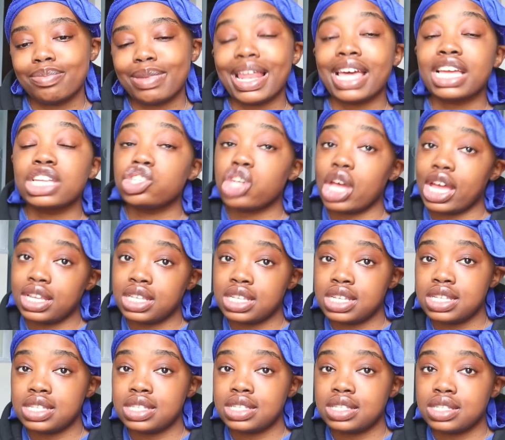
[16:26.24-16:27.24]
but like
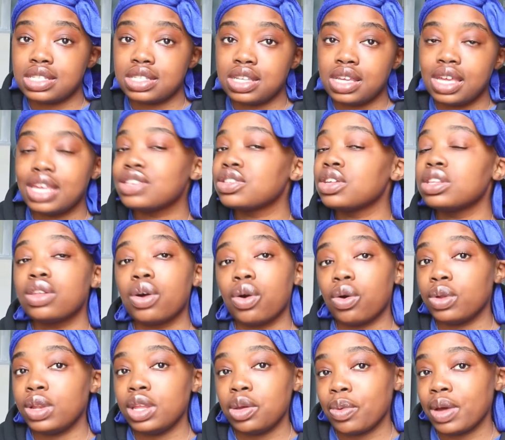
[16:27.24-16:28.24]
Chinese. It's not the
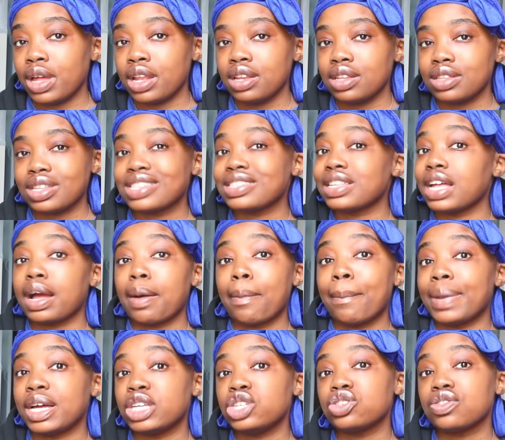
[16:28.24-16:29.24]
only one, there's like a
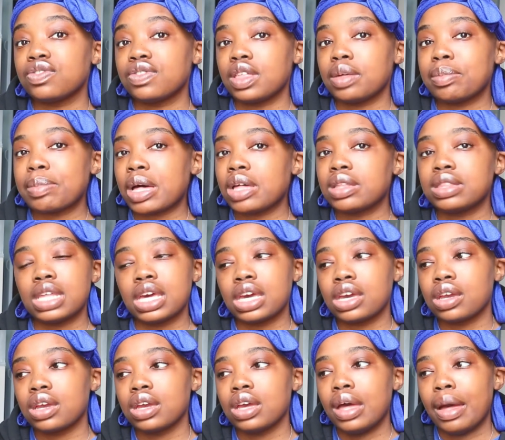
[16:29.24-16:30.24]
bunch of them out
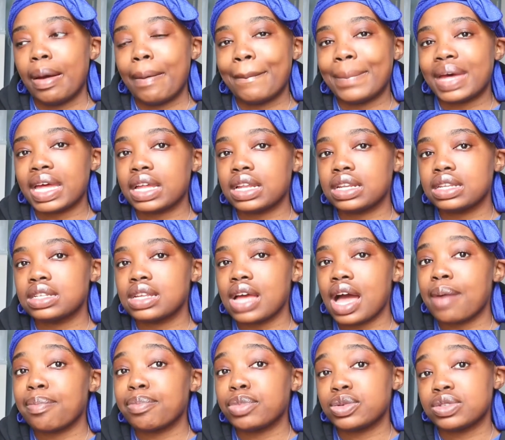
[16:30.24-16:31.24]
there,
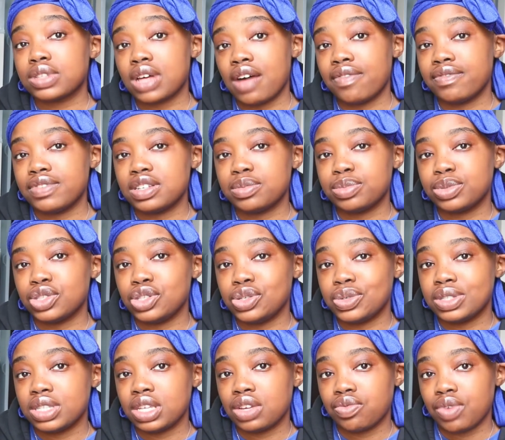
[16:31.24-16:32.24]
but I'm most comfortable
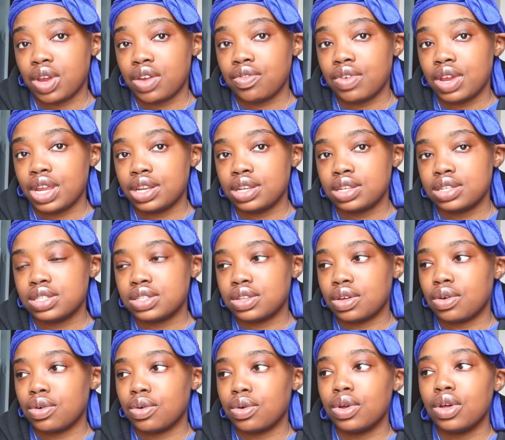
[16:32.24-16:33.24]
using Renren.
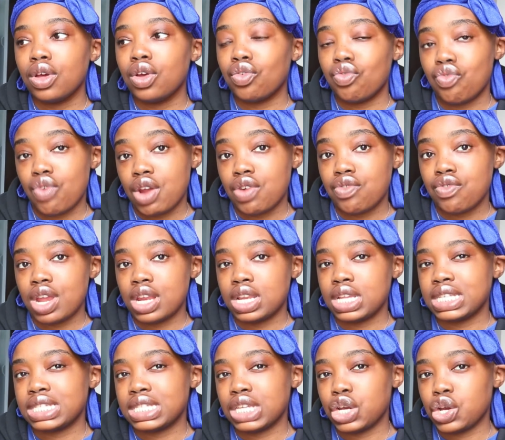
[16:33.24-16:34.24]
So
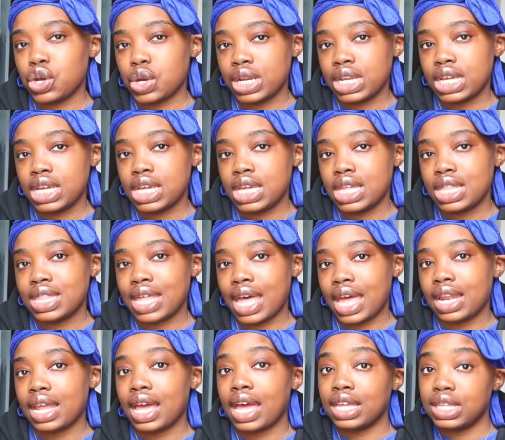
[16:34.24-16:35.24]
Renren is the girly
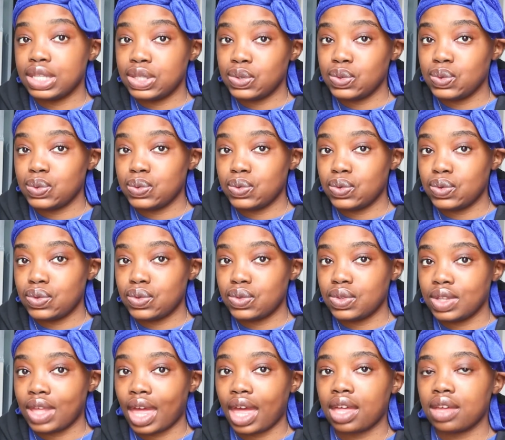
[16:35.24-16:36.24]
that I use.
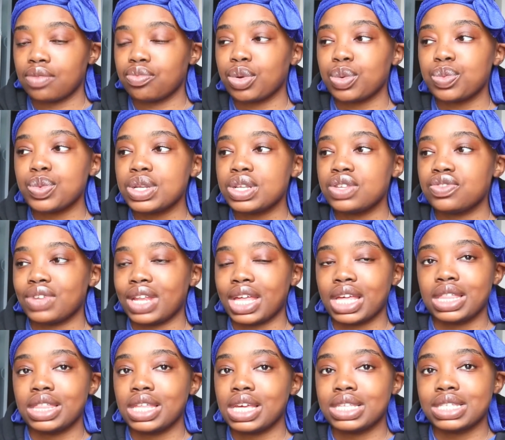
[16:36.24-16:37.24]
Yeah, Renren is for
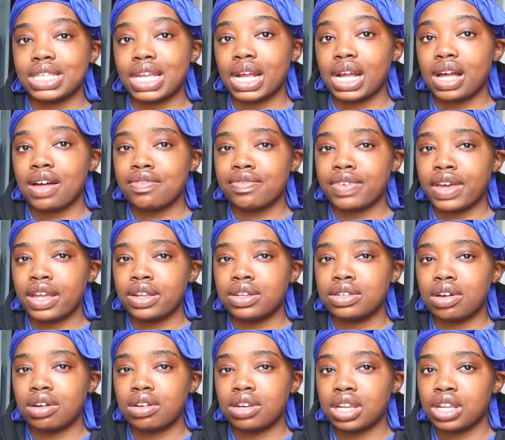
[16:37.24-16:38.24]
like things that I can't
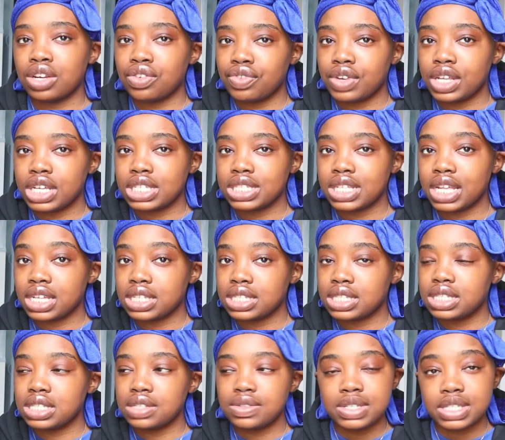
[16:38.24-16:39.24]
find on Netflix, like
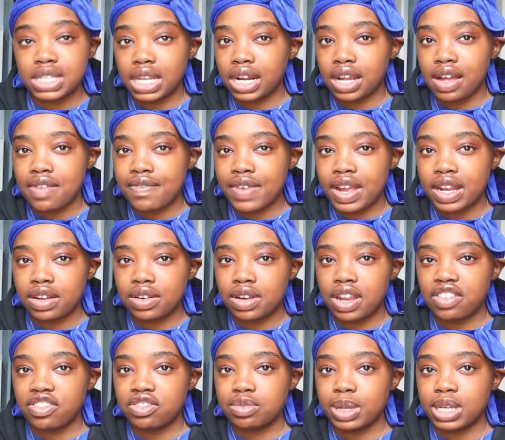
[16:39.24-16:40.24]
series that I can't find on
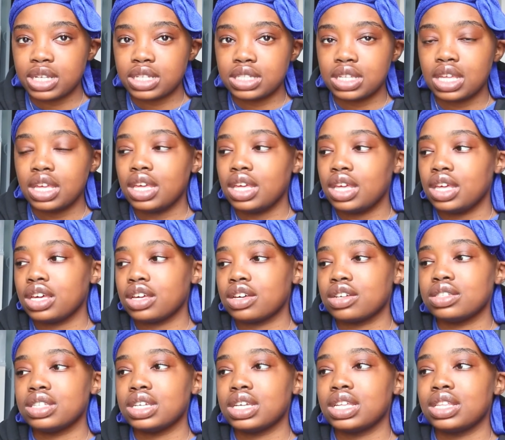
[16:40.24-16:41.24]
Netflix,
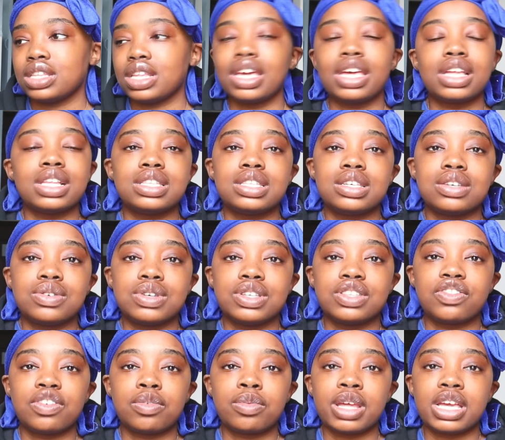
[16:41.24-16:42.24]
because they get
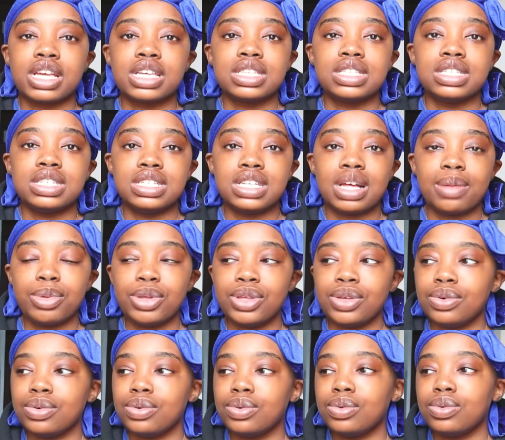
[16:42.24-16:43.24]
series from like
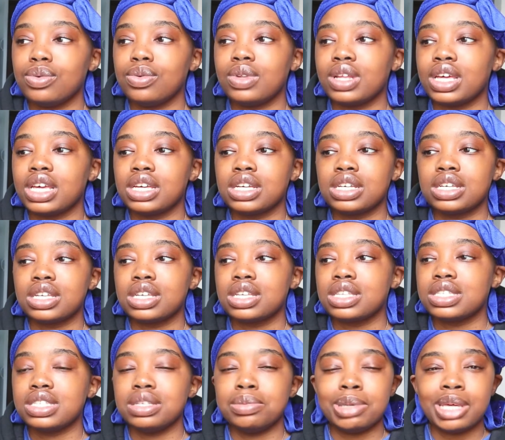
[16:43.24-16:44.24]
CW, like
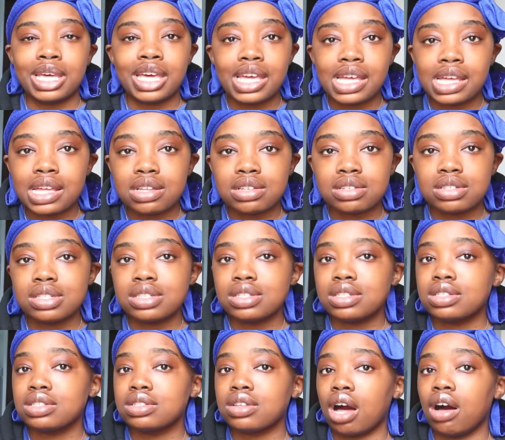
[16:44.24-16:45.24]

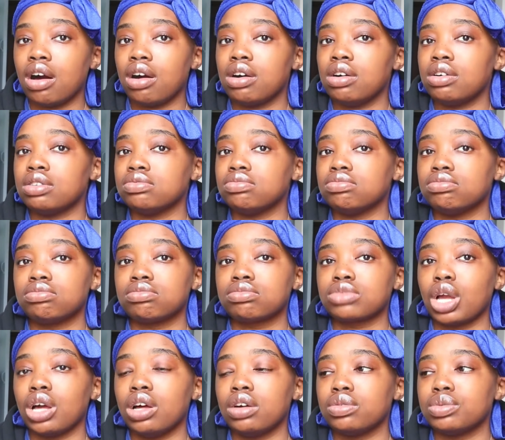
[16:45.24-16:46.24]
CBS,
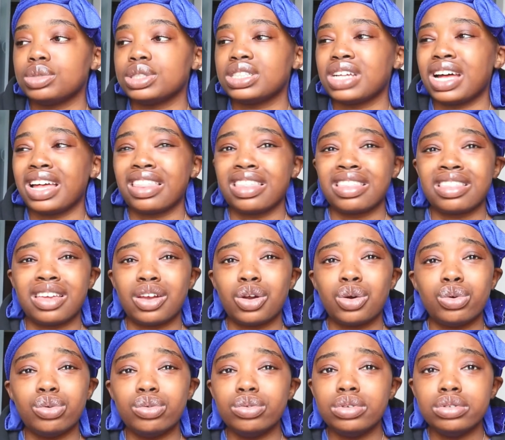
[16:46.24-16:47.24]
what's that
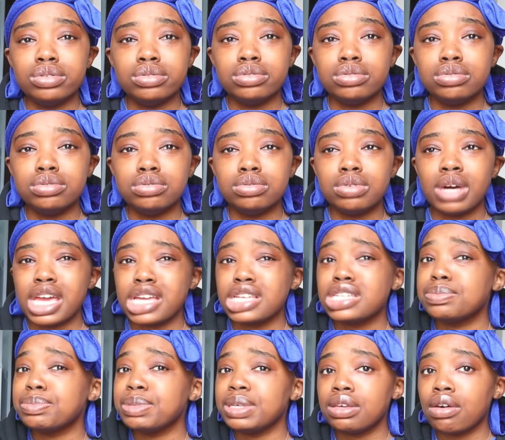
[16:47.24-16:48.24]
thing, Hulu,
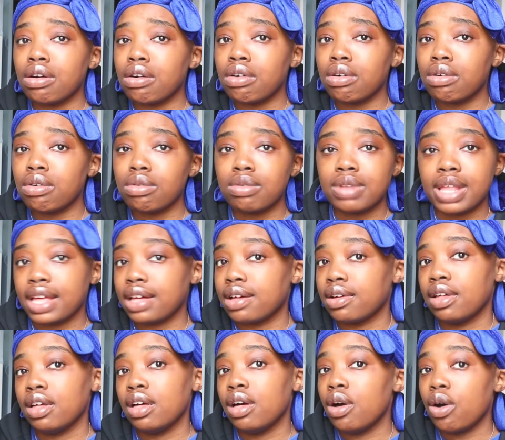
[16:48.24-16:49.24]
HBO, like
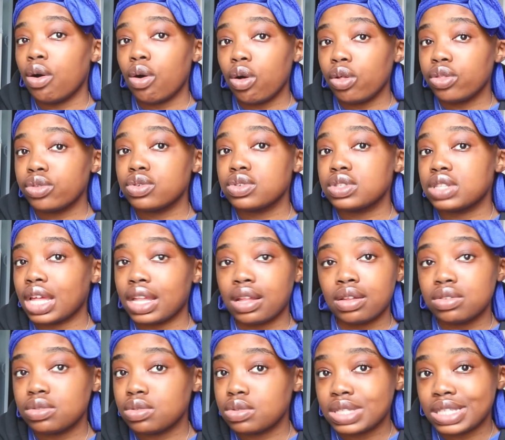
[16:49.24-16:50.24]
all
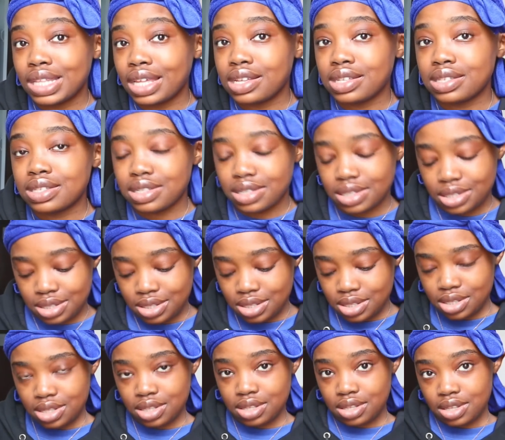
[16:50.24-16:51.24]
those things.
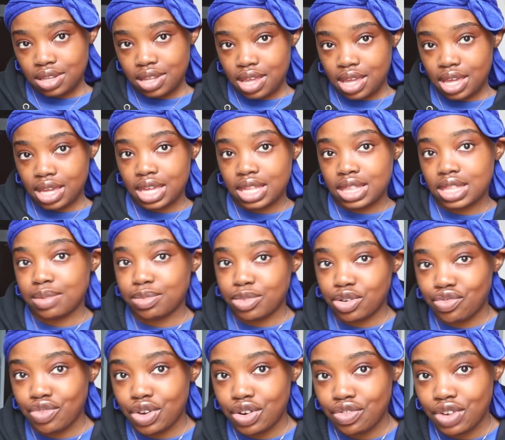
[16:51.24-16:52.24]
I get them
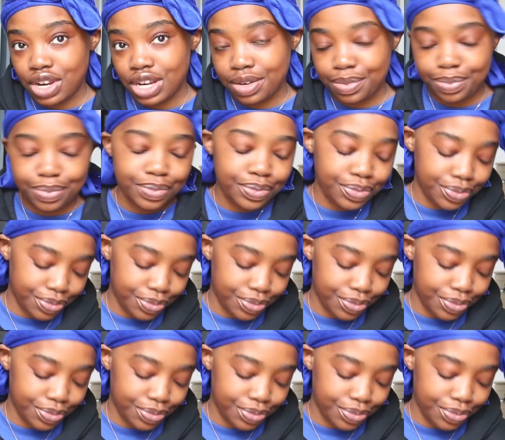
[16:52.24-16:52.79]
on Renren.